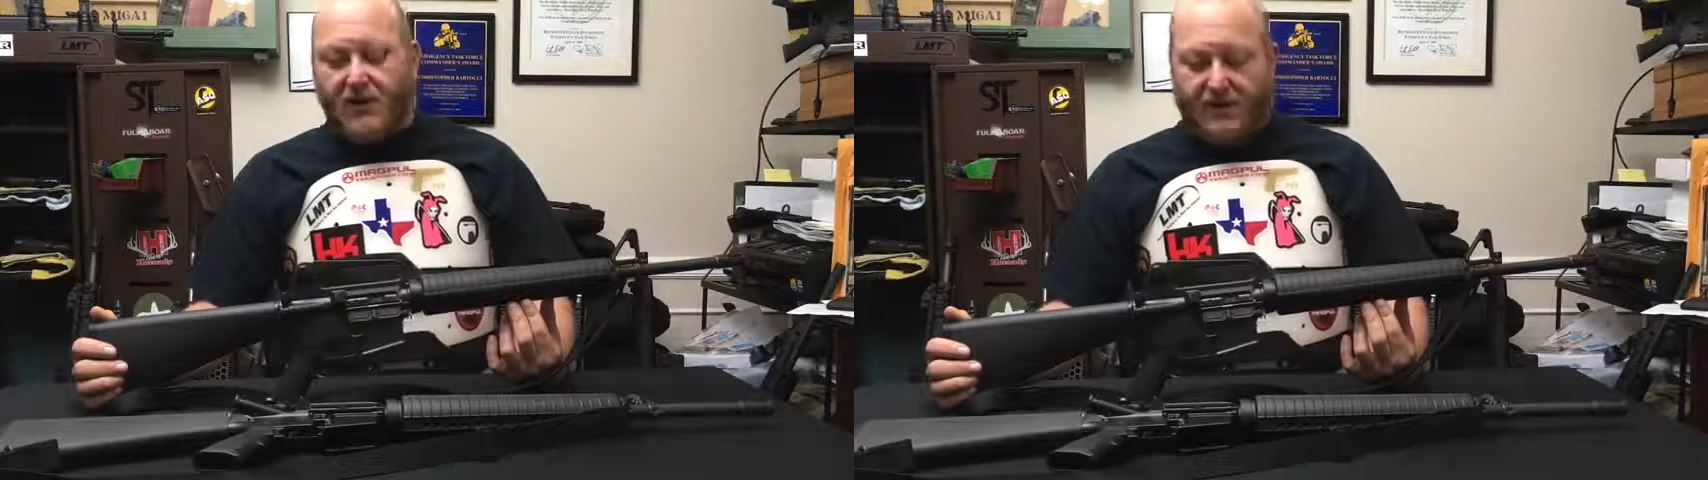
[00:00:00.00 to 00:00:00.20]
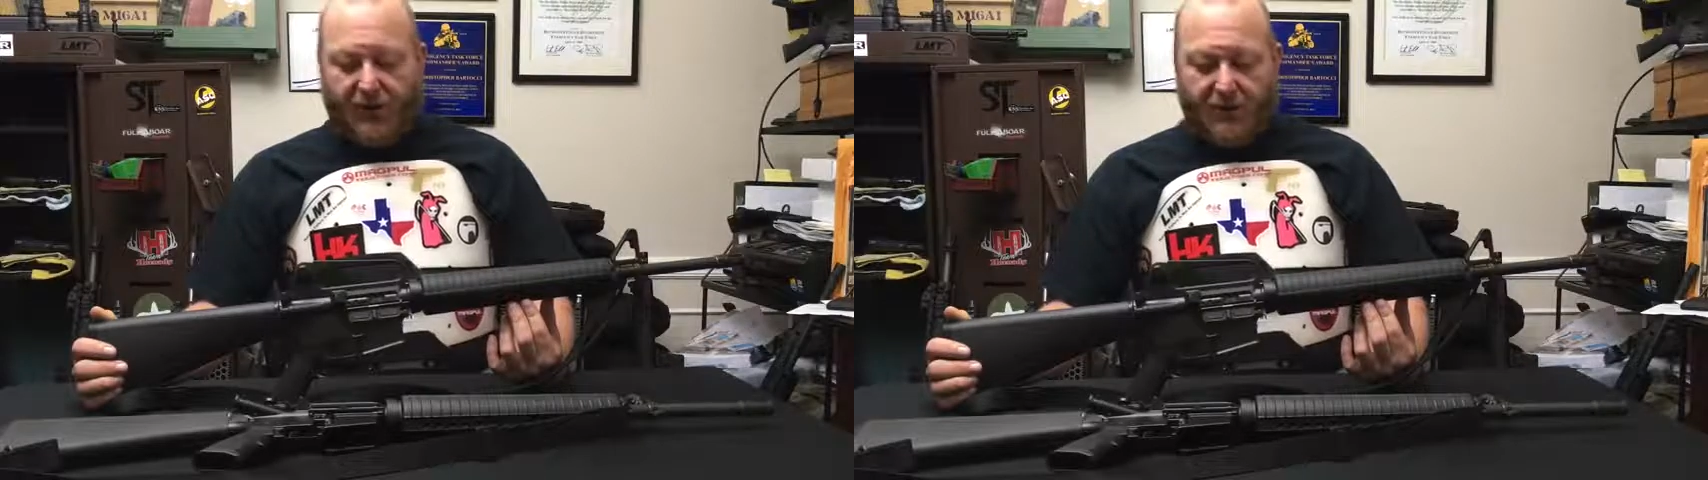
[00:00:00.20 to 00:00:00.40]

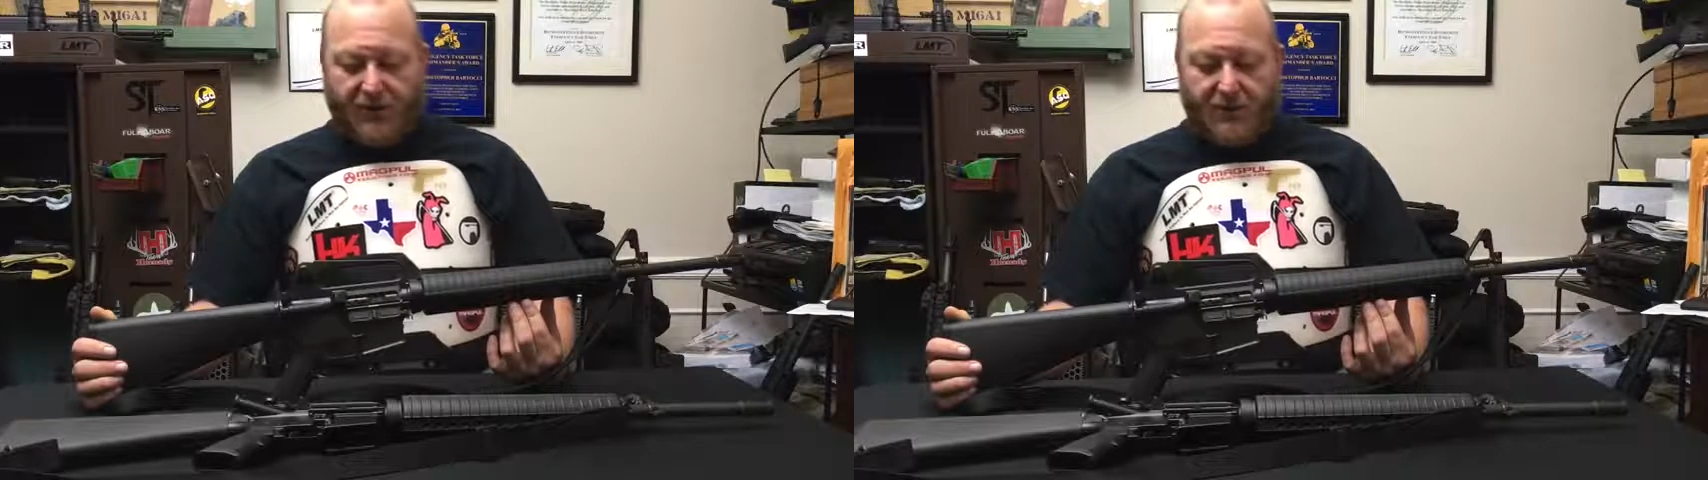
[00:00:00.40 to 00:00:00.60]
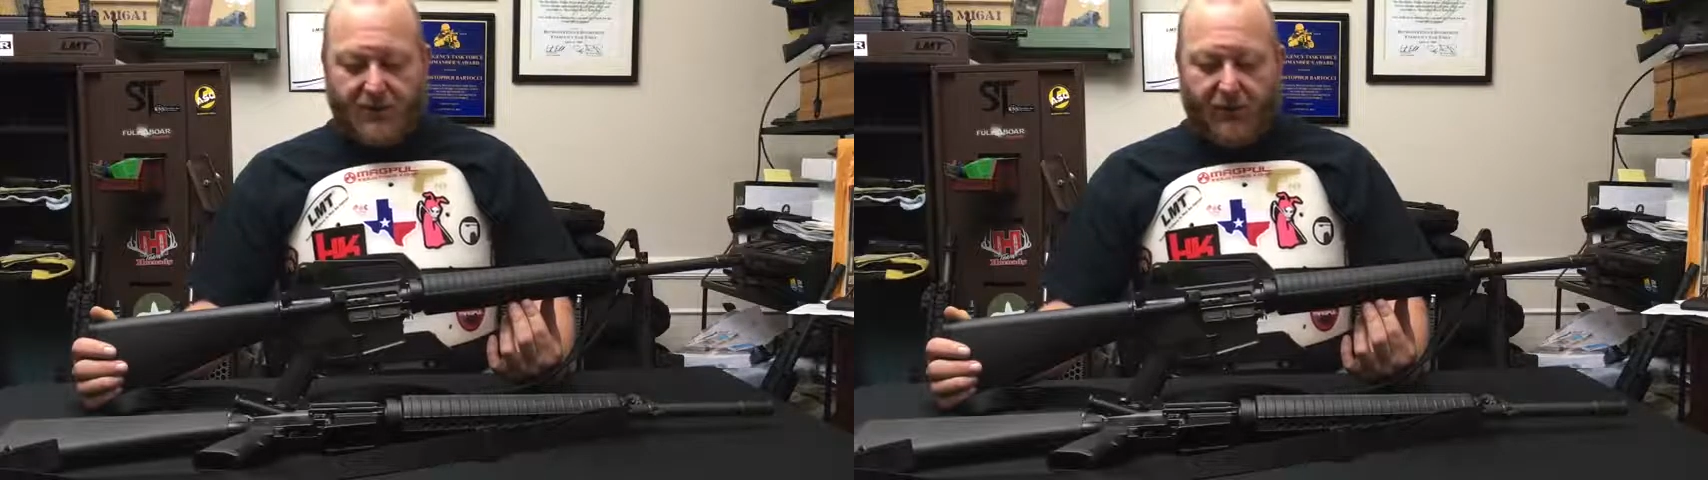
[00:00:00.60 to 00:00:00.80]
cycle
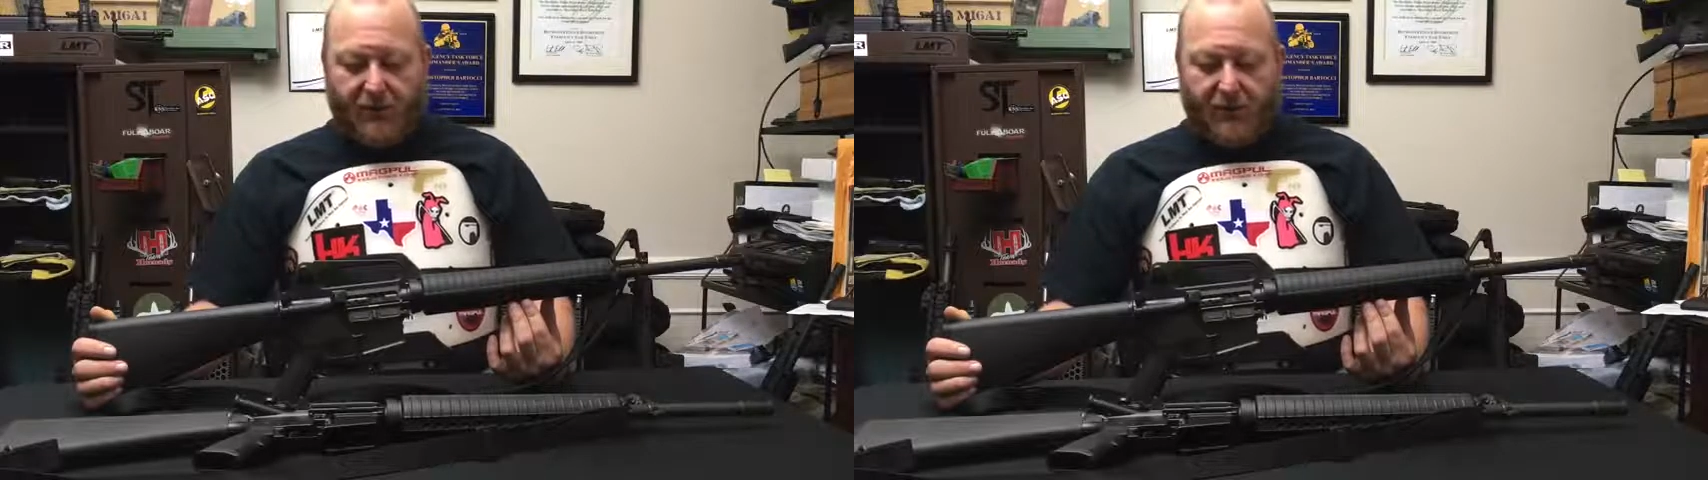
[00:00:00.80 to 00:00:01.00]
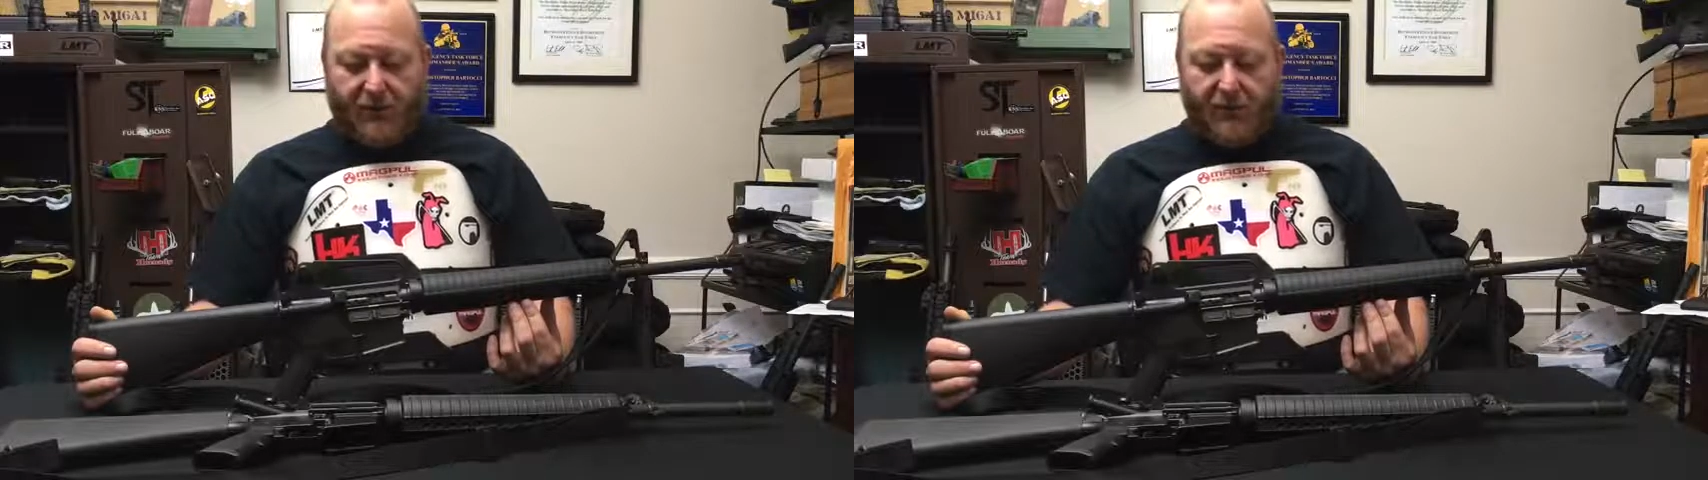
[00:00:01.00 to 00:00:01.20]
that was
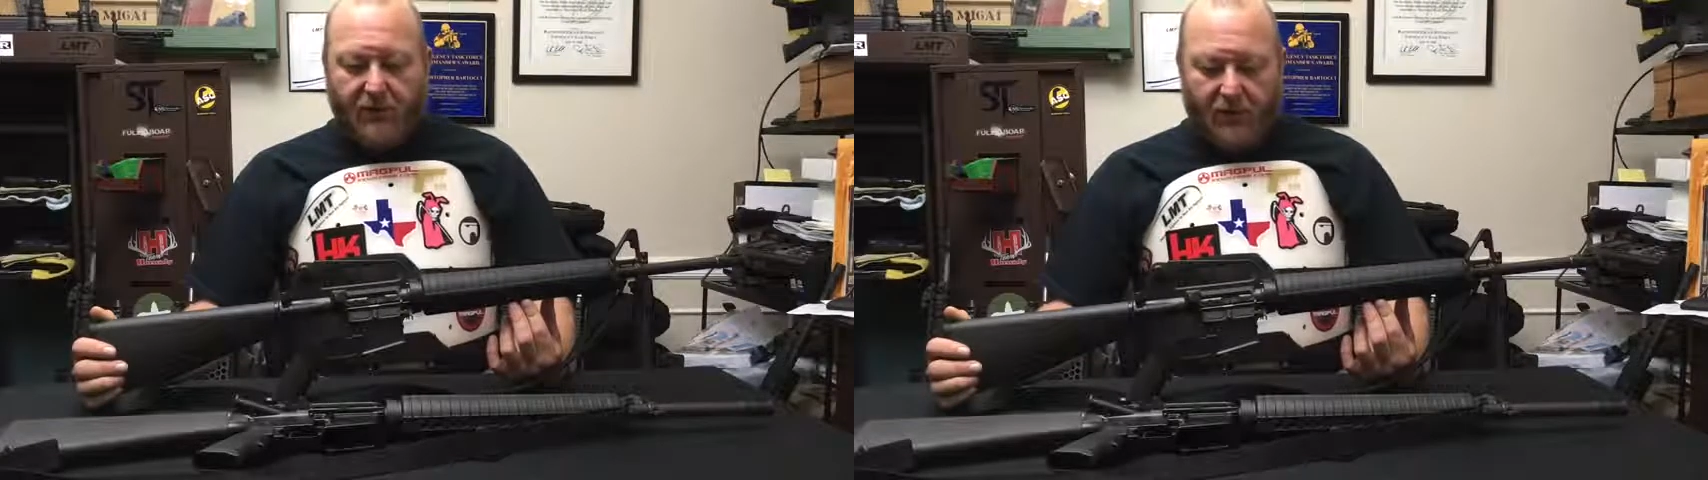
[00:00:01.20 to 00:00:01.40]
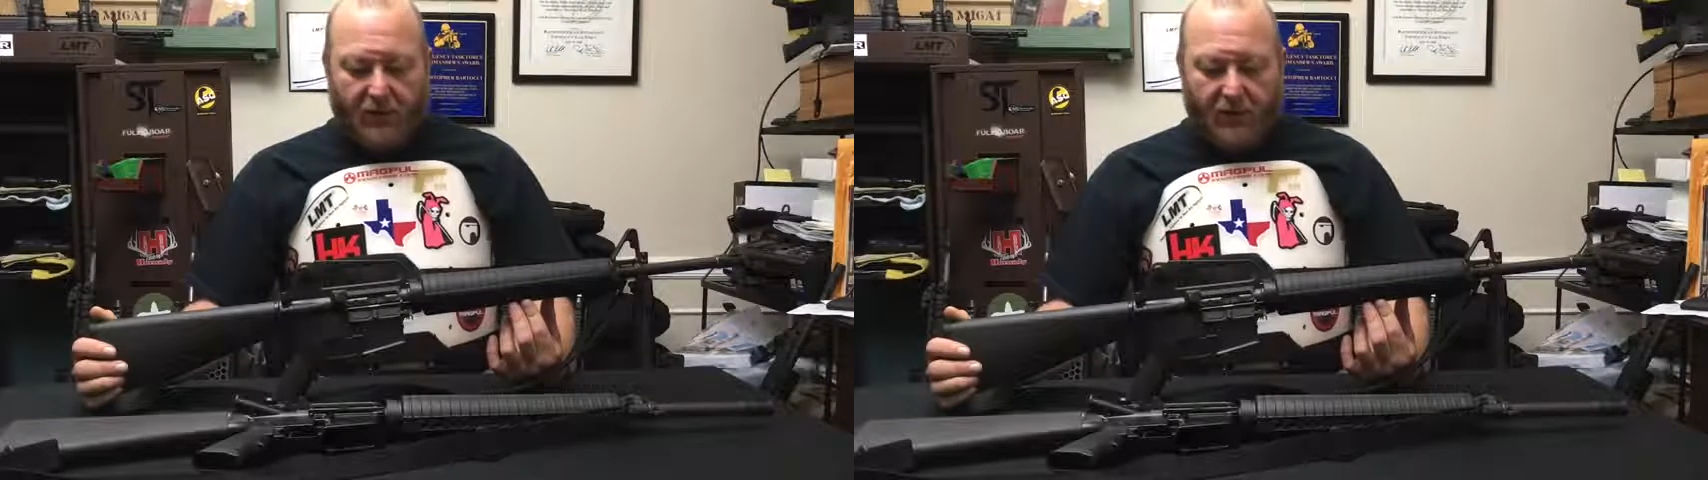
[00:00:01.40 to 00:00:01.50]
going through.